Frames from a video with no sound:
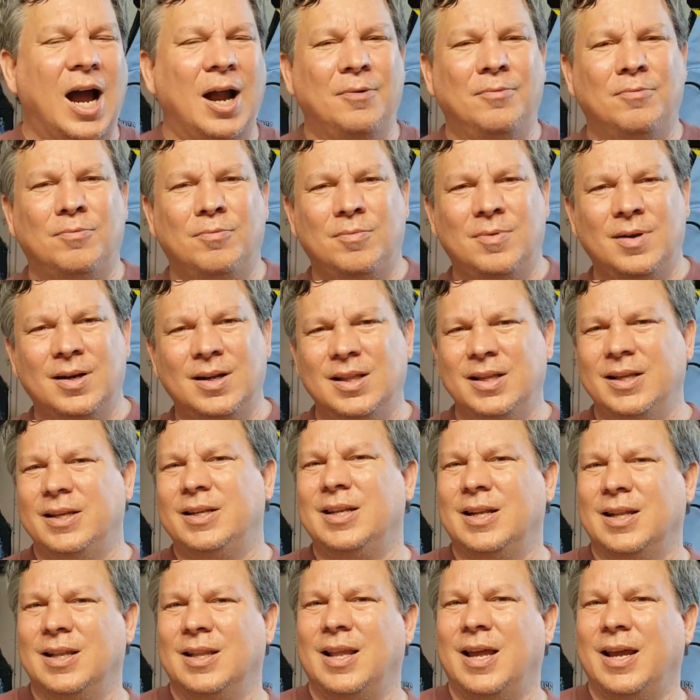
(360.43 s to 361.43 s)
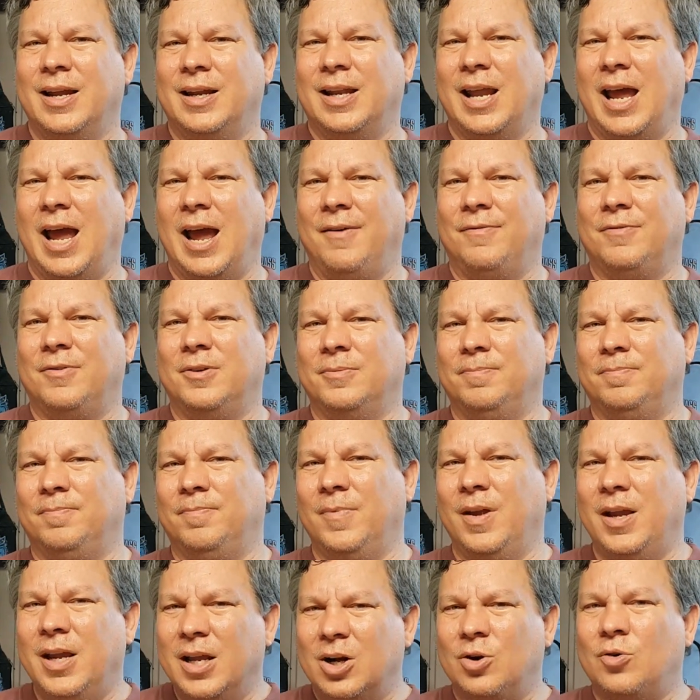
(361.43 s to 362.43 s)
I really didn't like to have to
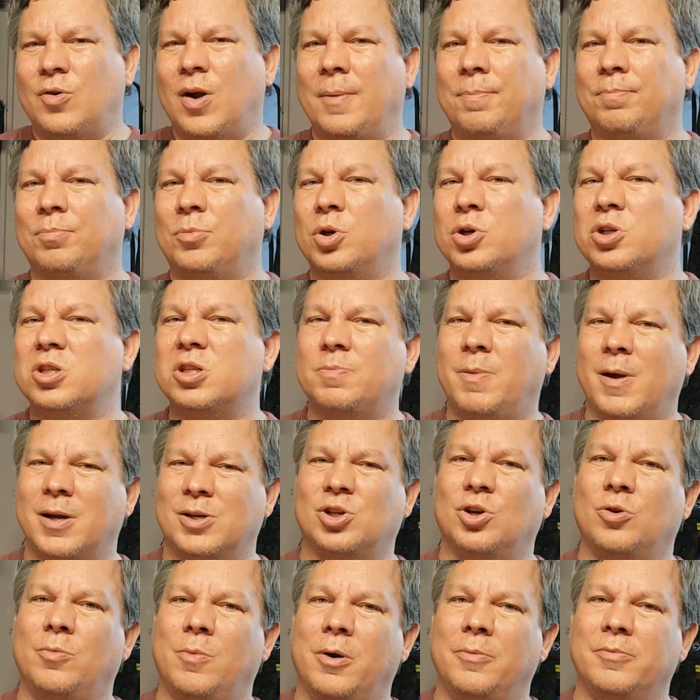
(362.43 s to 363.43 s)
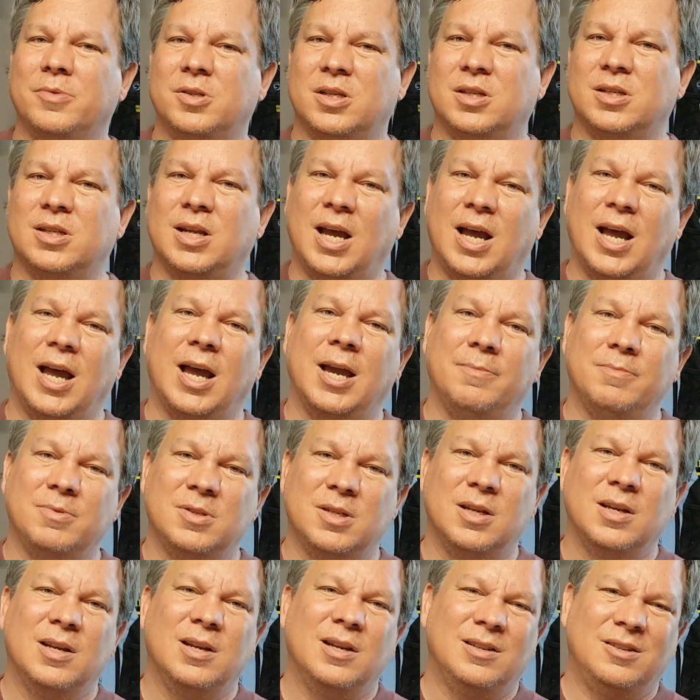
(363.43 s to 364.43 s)
interrupt their special moments and times
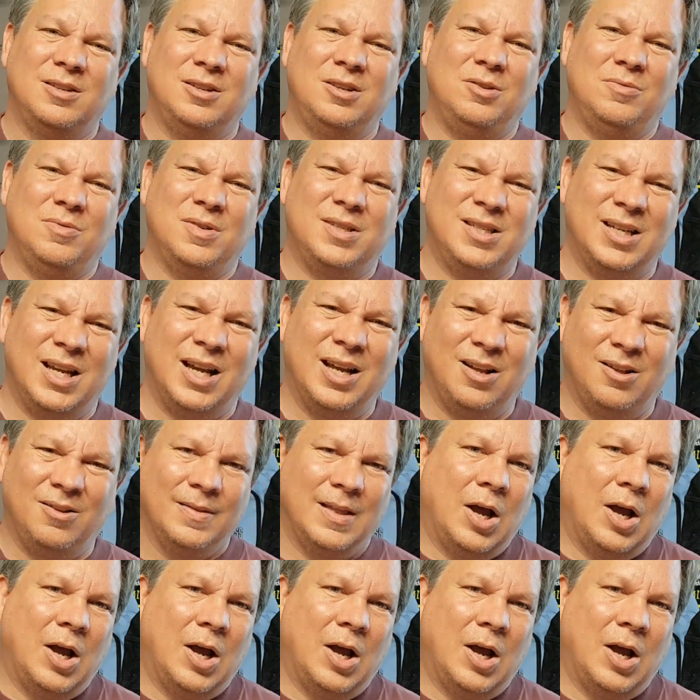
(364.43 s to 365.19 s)
to do a sell.